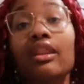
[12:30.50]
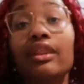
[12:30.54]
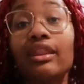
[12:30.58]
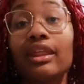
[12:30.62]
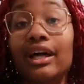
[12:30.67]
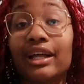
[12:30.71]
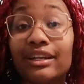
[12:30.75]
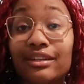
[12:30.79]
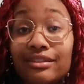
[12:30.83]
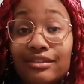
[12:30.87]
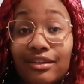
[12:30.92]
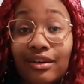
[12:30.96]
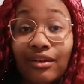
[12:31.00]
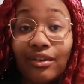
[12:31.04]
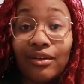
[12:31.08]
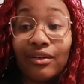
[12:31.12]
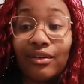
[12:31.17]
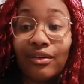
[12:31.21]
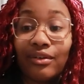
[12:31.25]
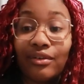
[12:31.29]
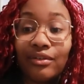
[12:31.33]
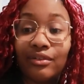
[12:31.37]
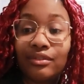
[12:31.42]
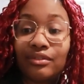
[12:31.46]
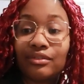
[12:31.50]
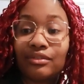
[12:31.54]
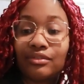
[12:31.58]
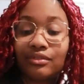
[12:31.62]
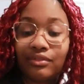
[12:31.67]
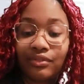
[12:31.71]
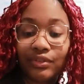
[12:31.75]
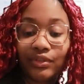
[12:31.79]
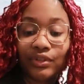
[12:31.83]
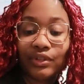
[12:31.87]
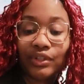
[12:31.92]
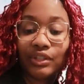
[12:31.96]
That is all
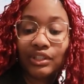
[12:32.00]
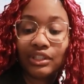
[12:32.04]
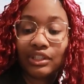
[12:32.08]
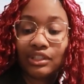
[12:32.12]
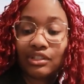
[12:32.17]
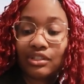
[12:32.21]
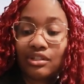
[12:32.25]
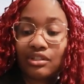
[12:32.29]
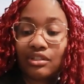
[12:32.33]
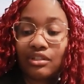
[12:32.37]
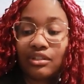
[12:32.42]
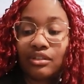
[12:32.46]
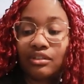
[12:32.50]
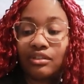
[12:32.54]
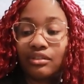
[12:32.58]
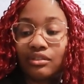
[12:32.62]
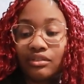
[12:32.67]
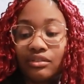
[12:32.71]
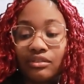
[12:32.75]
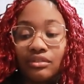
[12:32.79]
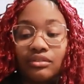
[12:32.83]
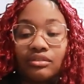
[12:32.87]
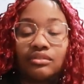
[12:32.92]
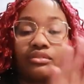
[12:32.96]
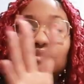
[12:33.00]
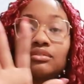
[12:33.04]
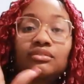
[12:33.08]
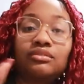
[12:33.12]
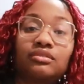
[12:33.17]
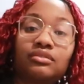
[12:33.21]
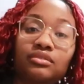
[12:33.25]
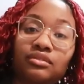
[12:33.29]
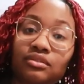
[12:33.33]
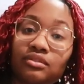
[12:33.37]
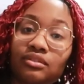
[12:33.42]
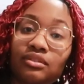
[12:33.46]
for this little,
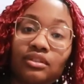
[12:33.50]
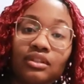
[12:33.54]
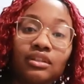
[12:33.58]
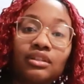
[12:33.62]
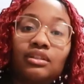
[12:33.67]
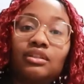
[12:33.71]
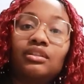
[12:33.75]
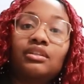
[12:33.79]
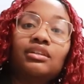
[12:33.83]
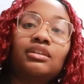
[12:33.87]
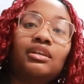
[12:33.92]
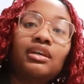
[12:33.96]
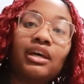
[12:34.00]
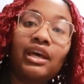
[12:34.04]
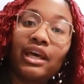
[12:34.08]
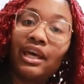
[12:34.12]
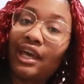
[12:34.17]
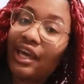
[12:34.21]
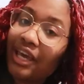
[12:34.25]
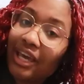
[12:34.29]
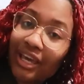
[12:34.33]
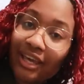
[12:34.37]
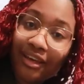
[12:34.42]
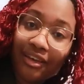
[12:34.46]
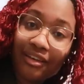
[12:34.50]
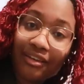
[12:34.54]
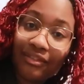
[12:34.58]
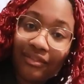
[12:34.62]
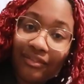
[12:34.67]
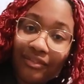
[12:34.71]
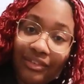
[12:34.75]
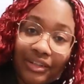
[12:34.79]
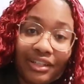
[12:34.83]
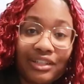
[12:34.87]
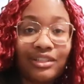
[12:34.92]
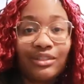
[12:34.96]
hey,
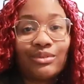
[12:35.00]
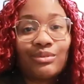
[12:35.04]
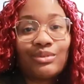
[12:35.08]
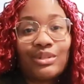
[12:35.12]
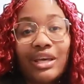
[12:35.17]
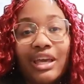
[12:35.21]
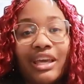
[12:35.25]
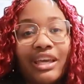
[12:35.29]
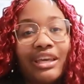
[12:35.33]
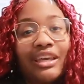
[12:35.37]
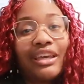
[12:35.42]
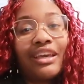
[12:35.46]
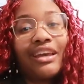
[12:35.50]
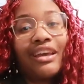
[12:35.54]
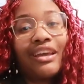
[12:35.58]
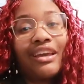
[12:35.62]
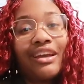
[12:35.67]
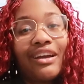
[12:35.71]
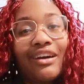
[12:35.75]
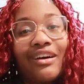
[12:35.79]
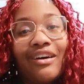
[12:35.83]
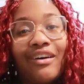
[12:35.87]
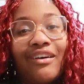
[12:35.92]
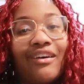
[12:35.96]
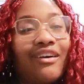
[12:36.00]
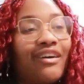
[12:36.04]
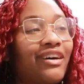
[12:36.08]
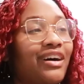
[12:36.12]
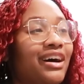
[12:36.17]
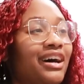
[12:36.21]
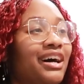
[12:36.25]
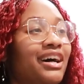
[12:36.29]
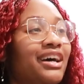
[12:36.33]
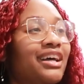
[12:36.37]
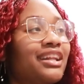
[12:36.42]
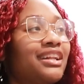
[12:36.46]
what are you taking
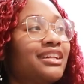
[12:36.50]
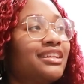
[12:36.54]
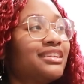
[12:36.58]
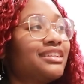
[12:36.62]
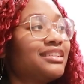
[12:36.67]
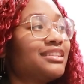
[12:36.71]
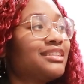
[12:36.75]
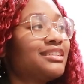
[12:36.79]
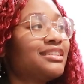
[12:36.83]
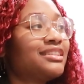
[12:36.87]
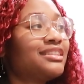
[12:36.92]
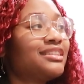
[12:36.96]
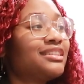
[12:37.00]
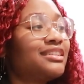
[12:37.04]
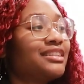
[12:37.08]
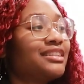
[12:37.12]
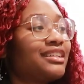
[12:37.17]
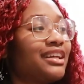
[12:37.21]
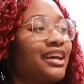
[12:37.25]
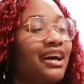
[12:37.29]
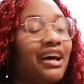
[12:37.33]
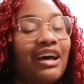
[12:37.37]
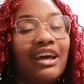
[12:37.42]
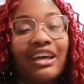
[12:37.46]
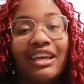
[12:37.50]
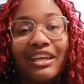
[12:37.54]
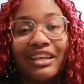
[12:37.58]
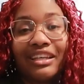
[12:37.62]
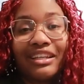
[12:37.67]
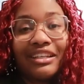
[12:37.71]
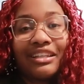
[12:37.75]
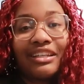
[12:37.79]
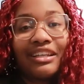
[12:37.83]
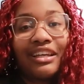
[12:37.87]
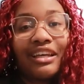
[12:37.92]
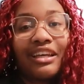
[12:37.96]
on the
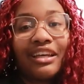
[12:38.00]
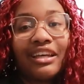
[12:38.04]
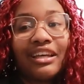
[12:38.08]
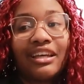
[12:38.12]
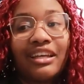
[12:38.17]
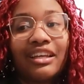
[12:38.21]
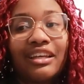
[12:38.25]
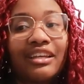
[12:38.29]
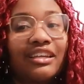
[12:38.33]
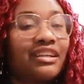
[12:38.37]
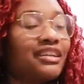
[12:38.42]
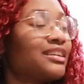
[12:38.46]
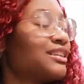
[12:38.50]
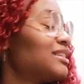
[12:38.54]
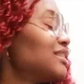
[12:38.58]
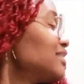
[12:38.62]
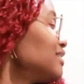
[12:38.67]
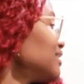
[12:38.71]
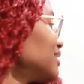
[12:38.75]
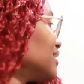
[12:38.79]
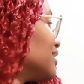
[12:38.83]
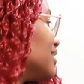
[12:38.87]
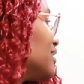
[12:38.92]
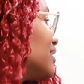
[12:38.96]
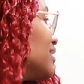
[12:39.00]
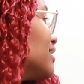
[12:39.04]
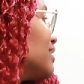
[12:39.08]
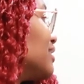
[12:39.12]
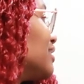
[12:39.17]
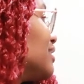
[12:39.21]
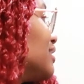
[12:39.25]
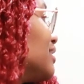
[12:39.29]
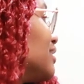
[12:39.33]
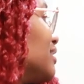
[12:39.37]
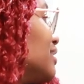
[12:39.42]
hike? This is part of a vlog already.